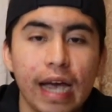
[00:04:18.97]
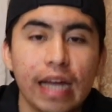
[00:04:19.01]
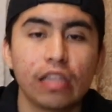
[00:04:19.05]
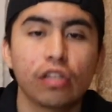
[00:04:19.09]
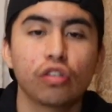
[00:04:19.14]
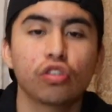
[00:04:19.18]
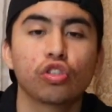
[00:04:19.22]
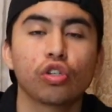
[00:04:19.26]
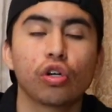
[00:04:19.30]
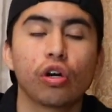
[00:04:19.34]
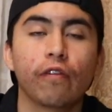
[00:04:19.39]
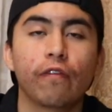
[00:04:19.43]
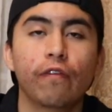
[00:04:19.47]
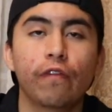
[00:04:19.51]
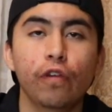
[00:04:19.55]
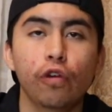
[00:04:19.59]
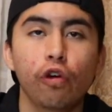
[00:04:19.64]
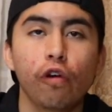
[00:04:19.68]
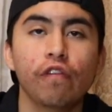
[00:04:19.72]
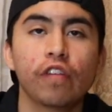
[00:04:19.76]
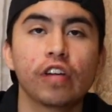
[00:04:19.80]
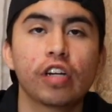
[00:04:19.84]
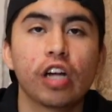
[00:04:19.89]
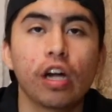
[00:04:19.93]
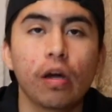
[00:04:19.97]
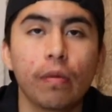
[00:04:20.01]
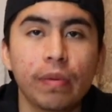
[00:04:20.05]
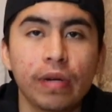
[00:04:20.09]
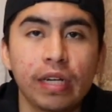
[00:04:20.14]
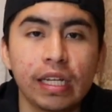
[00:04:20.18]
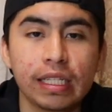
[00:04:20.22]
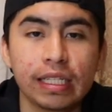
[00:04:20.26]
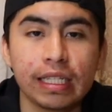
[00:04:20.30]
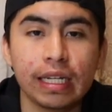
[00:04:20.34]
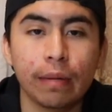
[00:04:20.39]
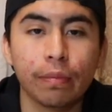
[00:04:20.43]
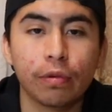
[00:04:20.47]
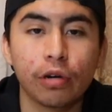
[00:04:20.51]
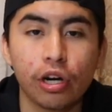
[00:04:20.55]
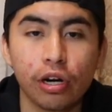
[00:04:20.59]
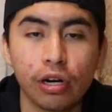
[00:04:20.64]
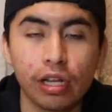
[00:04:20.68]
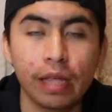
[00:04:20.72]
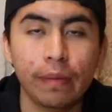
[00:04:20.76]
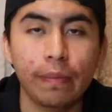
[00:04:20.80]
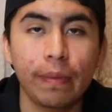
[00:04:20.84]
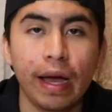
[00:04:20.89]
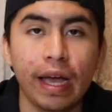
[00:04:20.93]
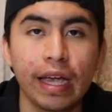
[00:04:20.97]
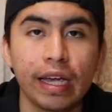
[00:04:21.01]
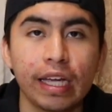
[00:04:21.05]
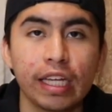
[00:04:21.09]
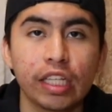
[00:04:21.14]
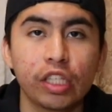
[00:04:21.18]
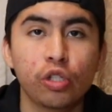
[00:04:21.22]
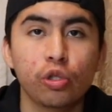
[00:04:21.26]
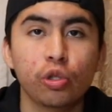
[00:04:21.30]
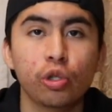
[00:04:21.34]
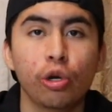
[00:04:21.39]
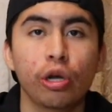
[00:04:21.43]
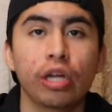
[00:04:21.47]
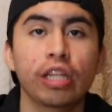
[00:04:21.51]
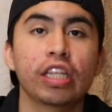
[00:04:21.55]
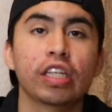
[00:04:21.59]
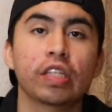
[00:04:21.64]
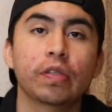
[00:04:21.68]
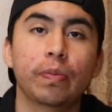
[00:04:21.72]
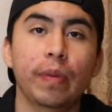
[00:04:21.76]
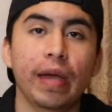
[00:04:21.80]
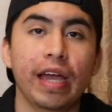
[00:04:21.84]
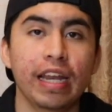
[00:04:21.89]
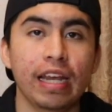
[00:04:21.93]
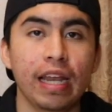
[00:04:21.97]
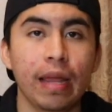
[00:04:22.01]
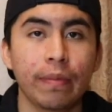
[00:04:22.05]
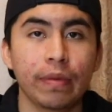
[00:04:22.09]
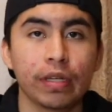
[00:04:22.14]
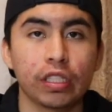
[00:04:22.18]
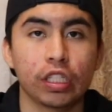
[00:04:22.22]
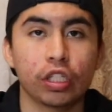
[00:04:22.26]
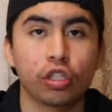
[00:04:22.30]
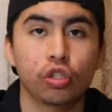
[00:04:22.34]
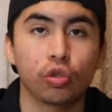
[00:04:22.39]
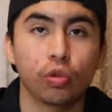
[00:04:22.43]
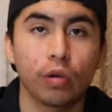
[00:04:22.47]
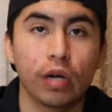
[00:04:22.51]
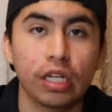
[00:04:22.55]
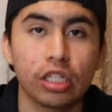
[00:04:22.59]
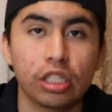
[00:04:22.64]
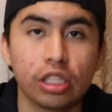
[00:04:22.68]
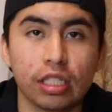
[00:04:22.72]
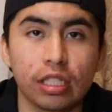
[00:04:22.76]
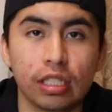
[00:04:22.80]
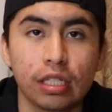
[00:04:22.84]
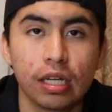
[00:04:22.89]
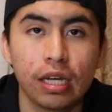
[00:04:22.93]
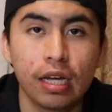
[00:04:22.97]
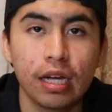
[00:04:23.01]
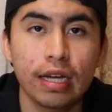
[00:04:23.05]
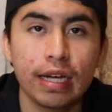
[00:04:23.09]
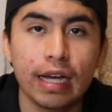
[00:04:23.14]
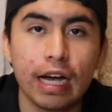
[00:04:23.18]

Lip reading: And those are a few of the companies that I'm currently buying into during this pandemic situation.